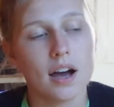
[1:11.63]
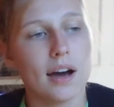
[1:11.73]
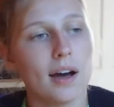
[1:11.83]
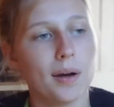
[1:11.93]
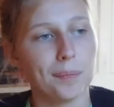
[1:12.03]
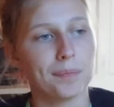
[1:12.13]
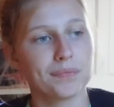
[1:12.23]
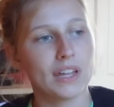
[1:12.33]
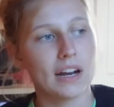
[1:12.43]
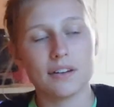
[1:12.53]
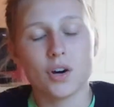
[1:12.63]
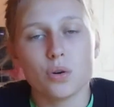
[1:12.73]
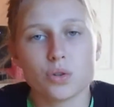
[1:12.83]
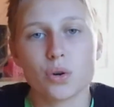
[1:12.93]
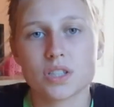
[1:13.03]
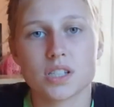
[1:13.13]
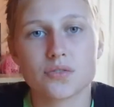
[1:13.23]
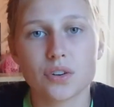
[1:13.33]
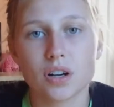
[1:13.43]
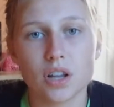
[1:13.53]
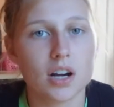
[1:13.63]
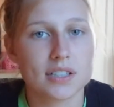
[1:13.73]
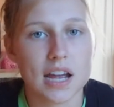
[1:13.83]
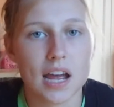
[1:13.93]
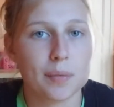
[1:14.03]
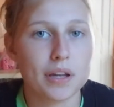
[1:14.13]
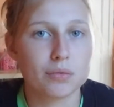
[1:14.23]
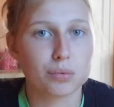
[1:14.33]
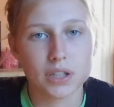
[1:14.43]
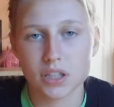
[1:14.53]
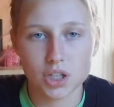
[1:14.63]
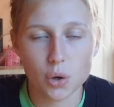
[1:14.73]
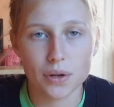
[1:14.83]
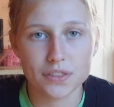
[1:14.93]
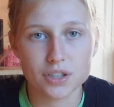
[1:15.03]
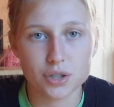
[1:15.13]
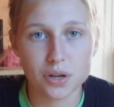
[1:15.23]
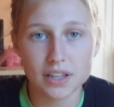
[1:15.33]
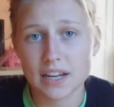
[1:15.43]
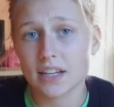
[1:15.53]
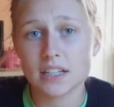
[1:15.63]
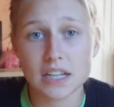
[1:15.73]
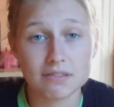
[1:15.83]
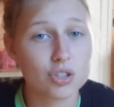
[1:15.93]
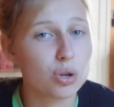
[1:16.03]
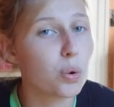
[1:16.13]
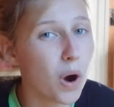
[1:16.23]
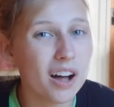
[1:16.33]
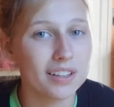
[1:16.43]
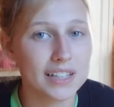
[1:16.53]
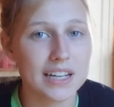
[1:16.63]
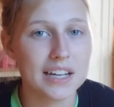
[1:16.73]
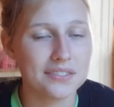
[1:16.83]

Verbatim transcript: um, that have owned horses for a long time and really know what they're doing, that can give you quality